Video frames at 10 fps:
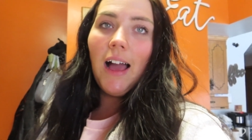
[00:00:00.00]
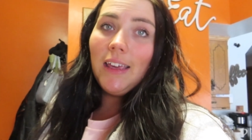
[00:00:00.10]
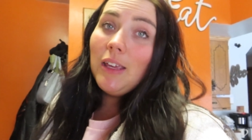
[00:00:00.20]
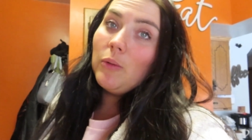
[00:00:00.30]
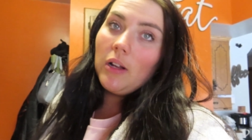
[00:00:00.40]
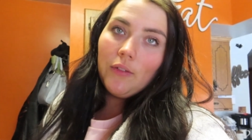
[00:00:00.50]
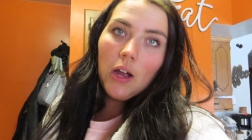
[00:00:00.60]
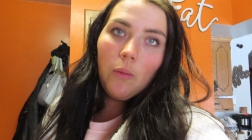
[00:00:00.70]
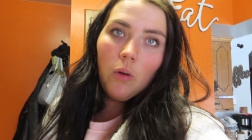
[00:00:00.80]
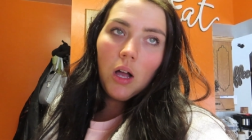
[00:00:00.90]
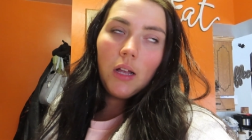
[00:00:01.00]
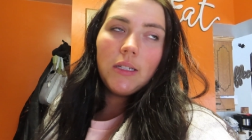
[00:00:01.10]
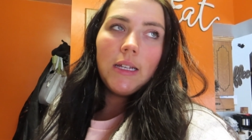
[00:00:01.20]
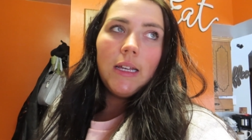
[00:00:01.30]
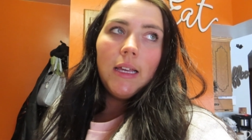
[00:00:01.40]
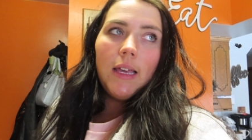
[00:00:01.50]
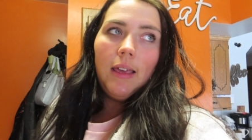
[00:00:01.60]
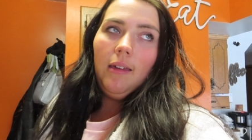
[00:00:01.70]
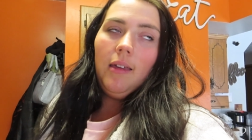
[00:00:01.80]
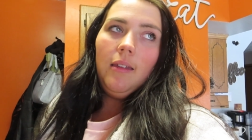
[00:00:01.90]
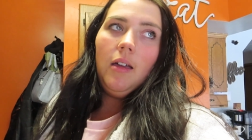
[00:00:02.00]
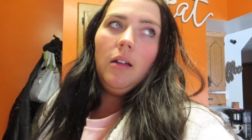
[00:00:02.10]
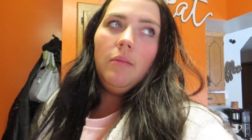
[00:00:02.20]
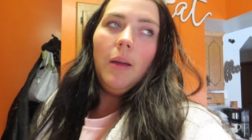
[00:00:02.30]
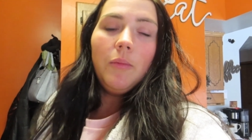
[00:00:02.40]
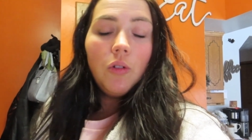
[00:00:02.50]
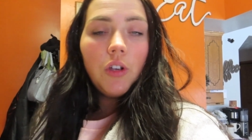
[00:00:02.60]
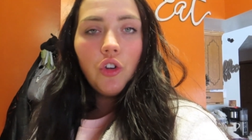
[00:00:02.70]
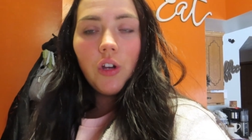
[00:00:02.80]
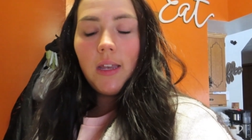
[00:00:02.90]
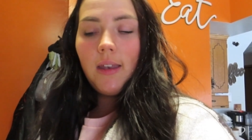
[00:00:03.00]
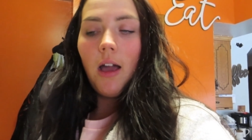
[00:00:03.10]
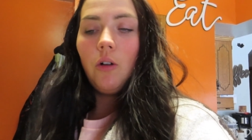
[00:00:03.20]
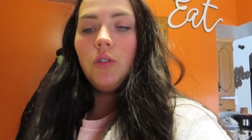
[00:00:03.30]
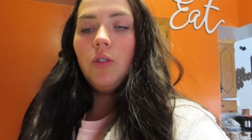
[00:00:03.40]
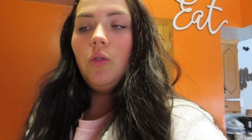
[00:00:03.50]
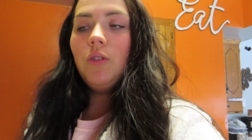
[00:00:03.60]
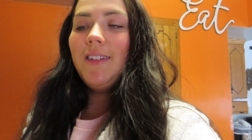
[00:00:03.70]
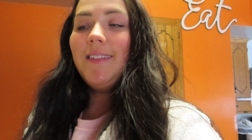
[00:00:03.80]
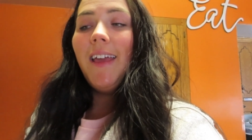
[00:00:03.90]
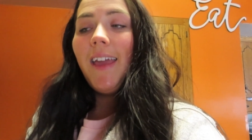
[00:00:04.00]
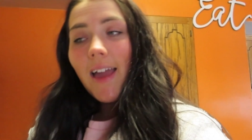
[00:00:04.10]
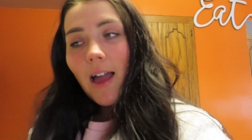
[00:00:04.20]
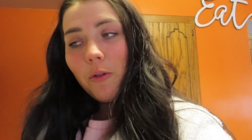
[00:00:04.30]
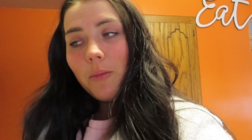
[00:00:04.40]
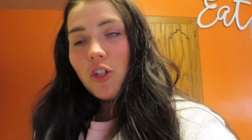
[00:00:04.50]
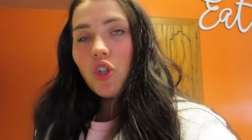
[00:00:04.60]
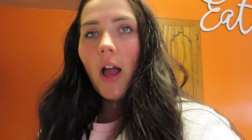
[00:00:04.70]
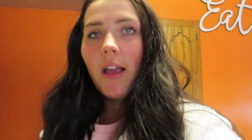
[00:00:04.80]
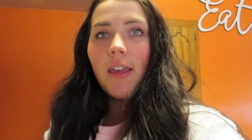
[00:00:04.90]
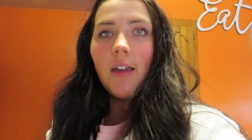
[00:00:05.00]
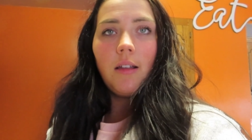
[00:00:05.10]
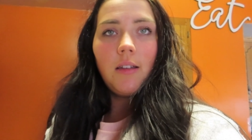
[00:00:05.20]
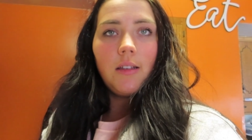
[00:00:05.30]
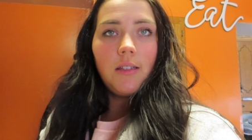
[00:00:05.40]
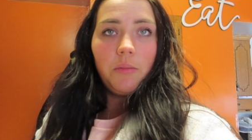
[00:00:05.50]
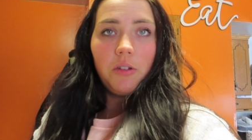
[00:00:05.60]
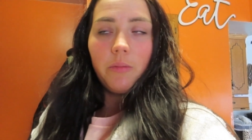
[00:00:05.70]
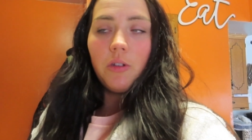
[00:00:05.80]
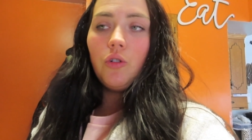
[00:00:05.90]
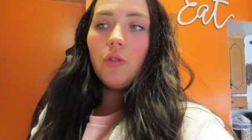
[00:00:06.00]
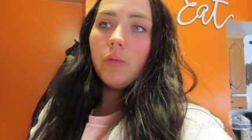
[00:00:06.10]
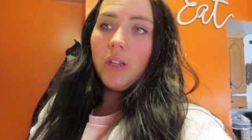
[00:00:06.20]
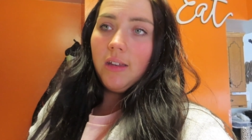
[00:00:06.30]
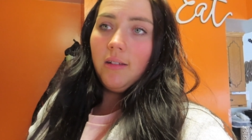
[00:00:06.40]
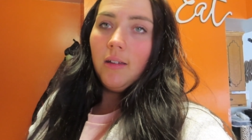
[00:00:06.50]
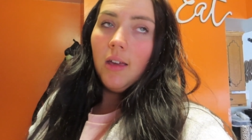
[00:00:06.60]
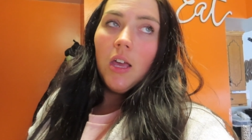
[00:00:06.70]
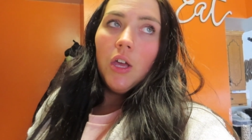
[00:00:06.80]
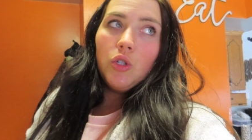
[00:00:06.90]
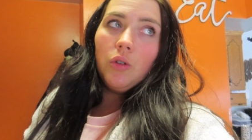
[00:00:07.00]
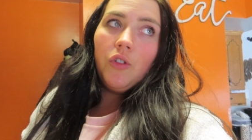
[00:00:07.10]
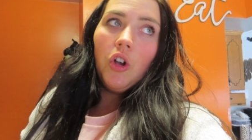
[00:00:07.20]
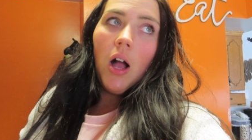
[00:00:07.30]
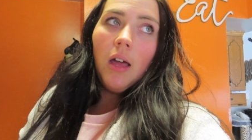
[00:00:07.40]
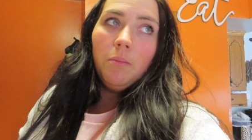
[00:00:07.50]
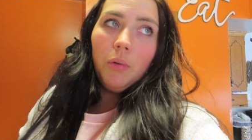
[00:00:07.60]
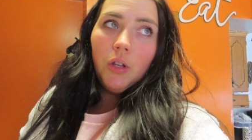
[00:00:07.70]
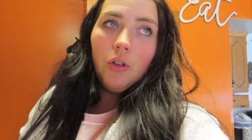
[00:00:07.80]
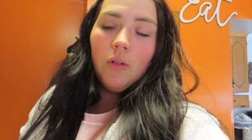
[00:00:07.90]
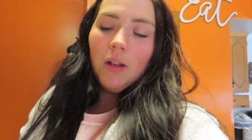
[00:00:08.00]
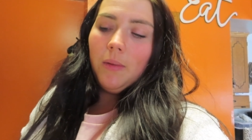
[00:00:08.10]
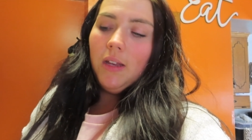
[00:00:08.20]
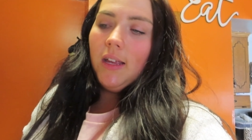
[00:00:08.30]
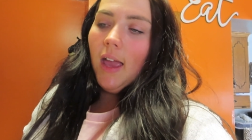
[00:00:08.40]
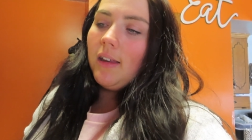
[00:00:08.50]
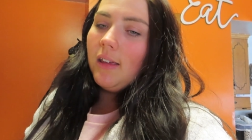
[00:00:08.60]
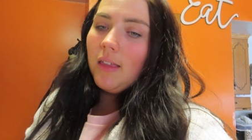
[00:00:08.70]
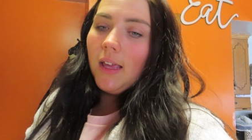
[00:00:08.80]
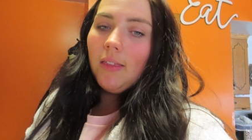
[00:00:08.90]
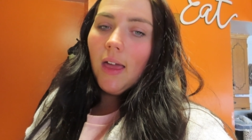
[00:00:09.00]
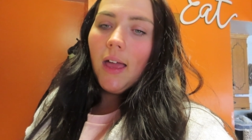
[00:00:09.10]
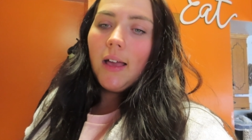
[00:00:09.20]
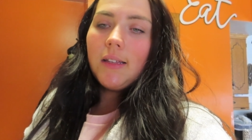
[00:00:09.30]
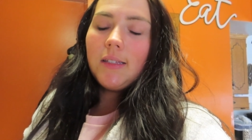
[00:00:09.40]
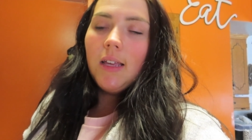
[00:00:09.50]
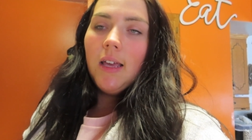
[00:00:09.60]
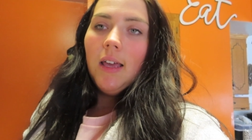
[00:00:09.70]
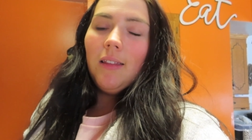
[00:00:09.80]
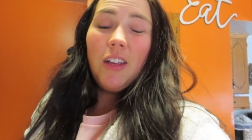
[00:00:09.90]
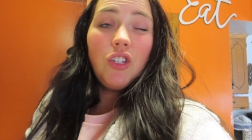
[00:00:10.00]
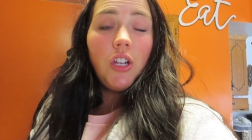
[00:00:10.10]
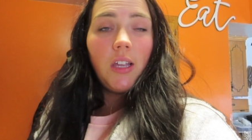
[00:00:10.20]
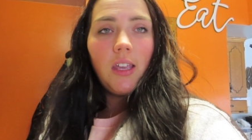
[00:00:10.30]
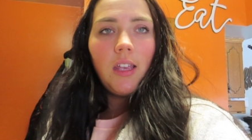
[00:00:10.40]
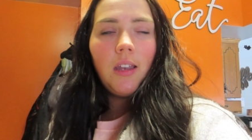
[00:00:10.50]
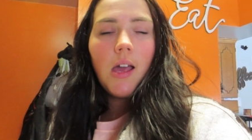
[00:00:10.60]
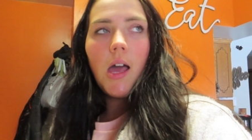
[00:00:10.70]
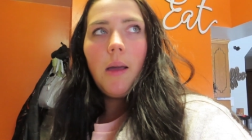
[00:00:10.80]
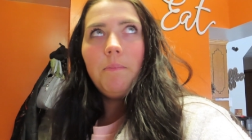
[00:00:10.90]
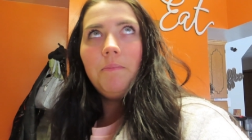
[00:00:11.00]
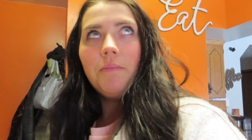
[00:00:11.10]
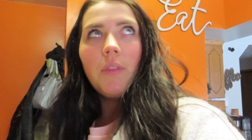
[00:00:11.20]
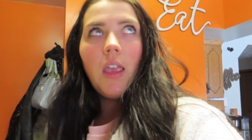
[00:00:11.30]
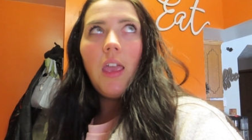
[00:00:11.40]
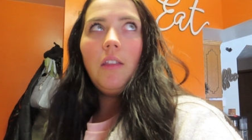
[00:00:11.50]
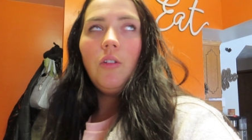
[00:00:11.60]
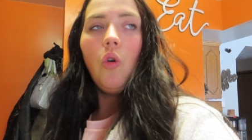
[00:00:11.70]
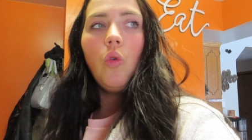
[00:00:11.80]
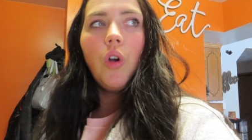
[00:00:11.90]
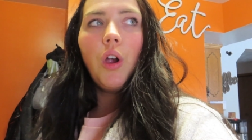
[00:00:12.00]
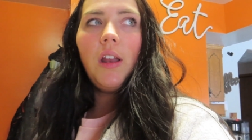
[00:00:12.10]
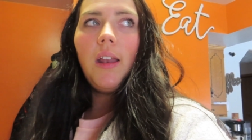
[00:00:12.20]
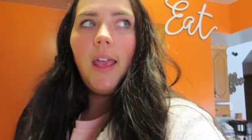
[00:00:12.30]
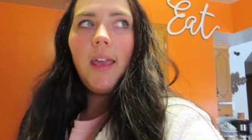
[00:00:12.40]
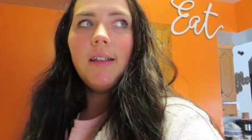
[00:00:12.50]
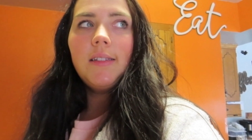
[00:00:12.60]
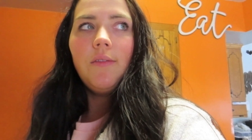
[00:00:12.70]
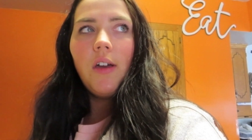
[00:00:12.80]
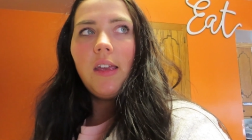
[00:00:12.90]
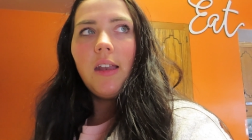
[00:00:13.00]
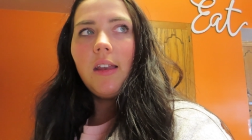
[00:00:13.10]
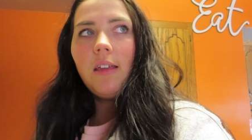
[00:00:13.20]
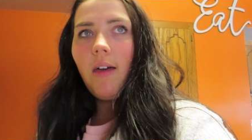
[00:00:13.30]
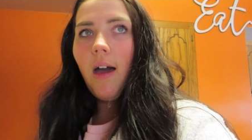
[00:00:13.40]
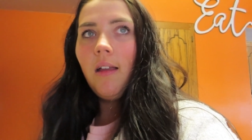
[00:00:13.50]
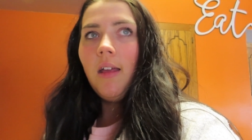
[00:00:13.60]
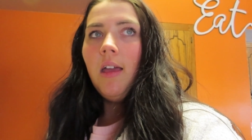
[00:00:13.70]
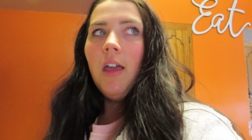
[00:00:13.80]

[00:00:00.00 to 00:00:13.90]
I eat whenever I want. And um, I'm doing green now. So today I will be tracking on W W Green. So if you're on blue and I'm eating anything that has like chicken um, and corn and eggs, if I eat any of that,